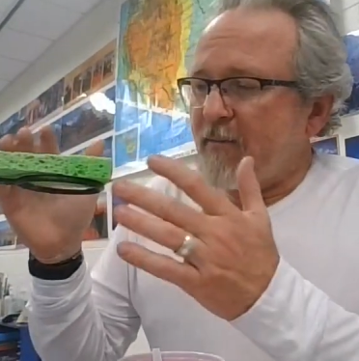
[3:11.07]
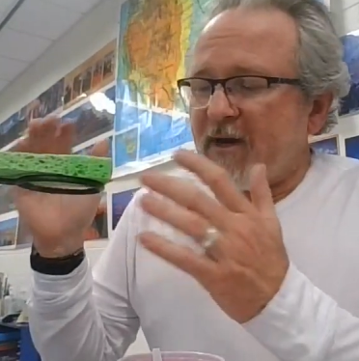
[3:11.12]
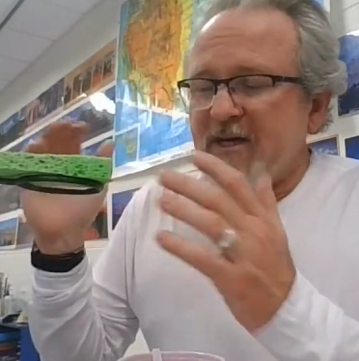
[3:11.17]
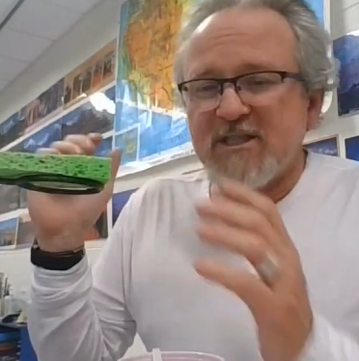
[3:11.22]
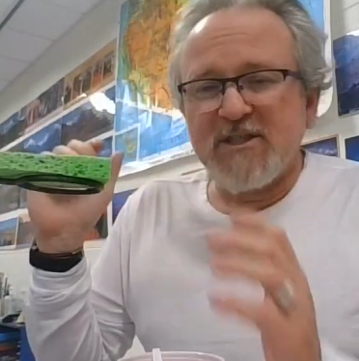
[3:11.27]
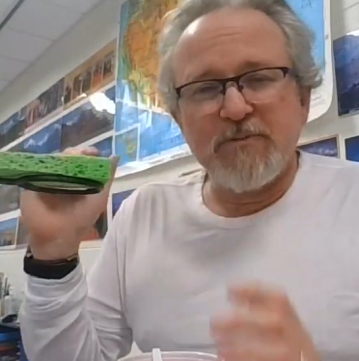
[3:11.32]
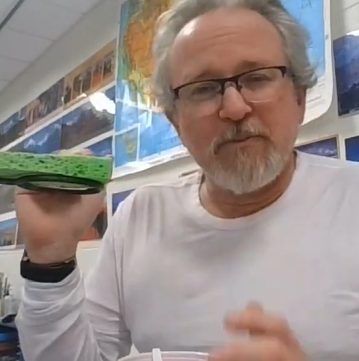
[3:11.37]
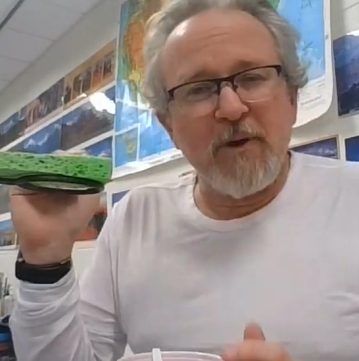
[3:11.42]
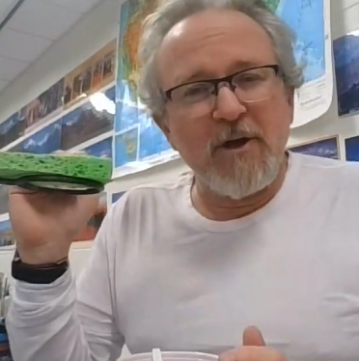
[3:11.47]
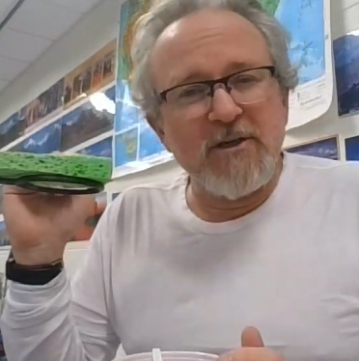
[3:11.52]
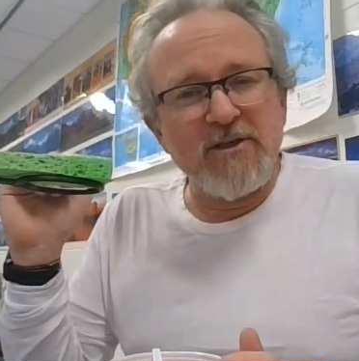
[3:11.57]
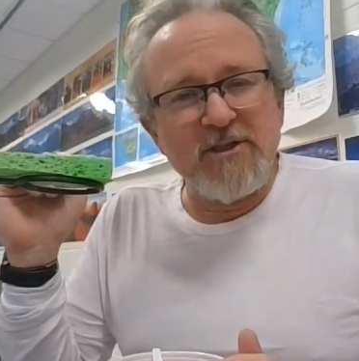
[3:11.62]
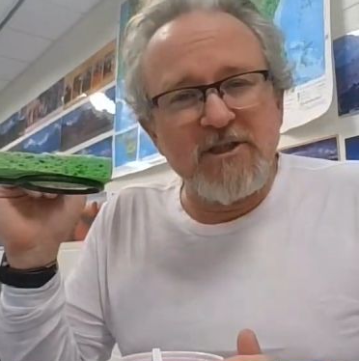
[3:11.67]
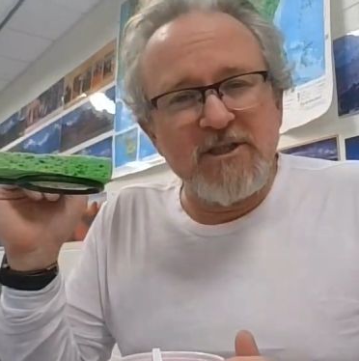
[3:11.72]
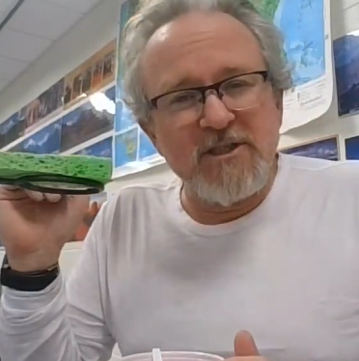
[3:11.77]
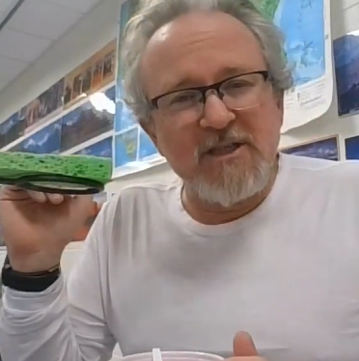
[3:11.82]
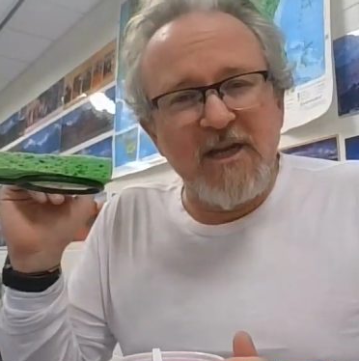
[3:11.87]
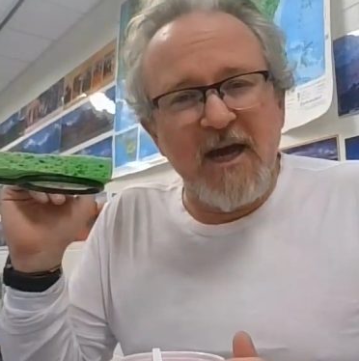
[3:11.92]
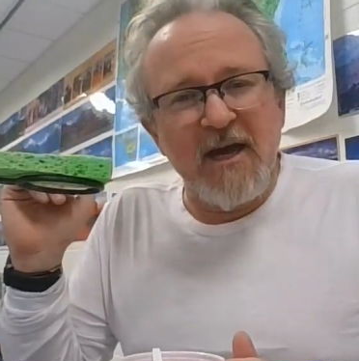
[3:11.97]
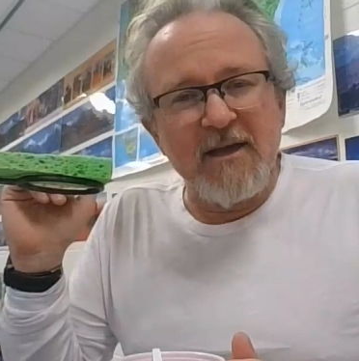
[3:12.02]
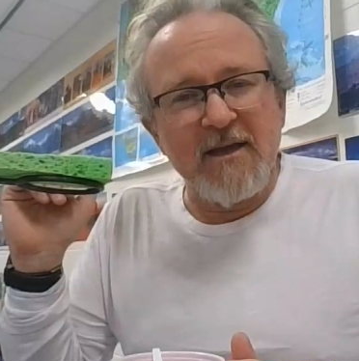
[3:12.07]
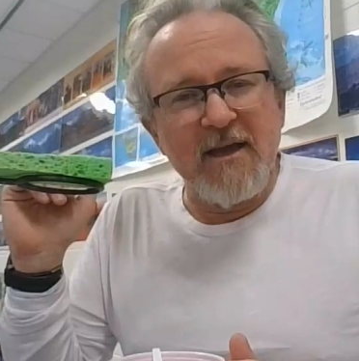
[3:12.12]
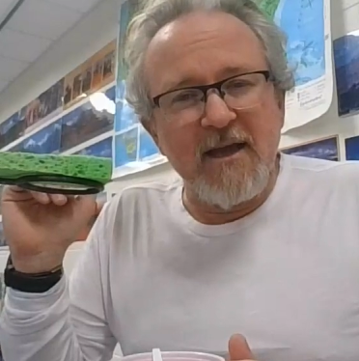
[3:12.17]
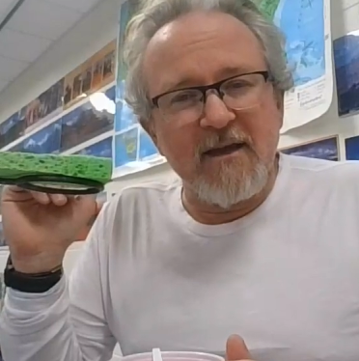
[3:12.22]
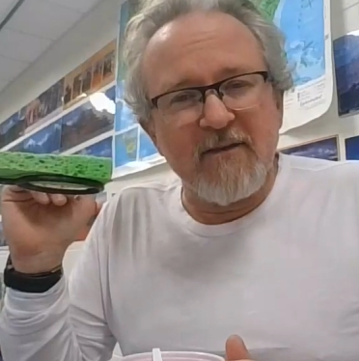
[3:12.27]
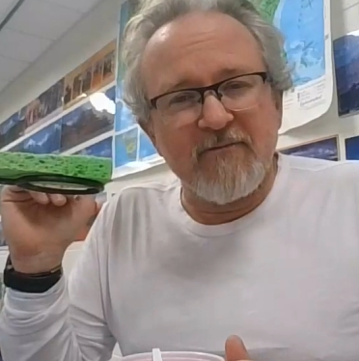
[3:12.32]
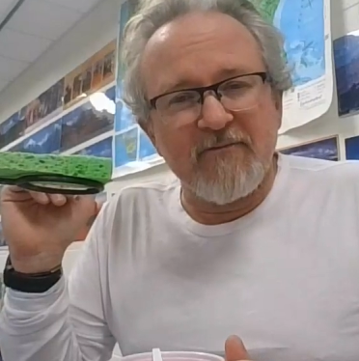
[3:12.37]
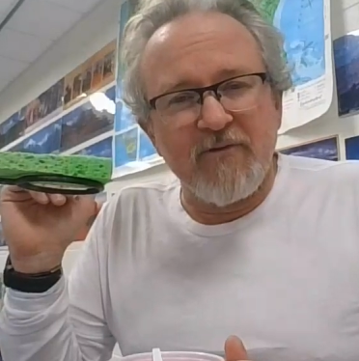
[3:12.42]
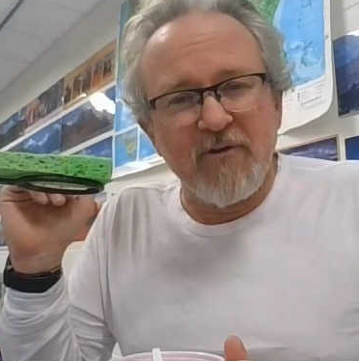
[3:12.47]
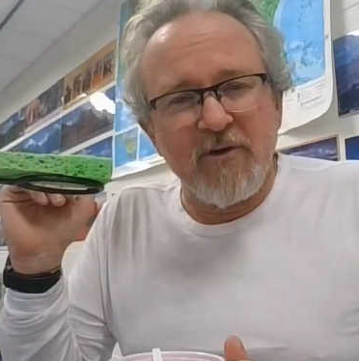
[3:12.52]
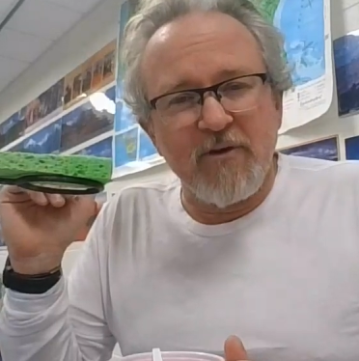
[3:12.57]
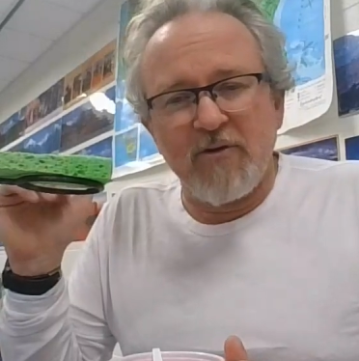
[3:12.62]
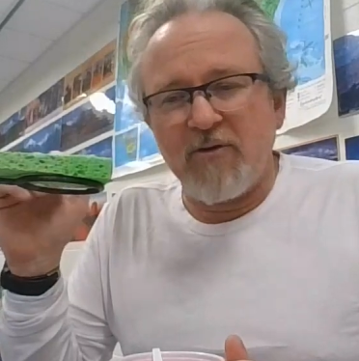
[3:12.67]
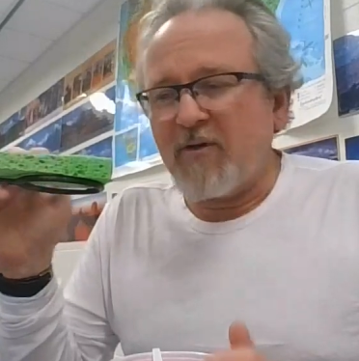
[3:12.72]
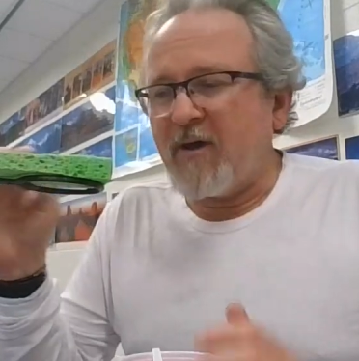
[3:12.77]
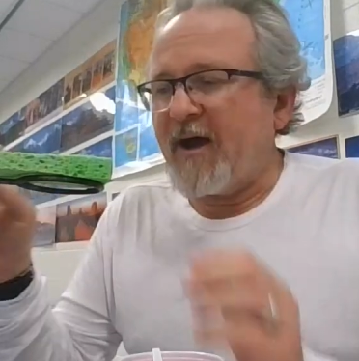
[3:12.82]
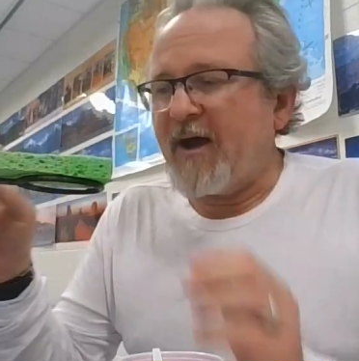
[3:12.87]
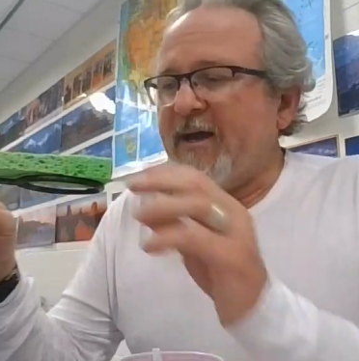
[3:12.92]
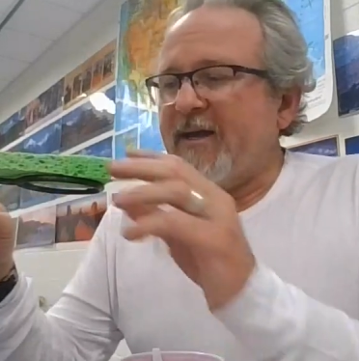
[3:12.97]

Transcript: My sponge is not yet full.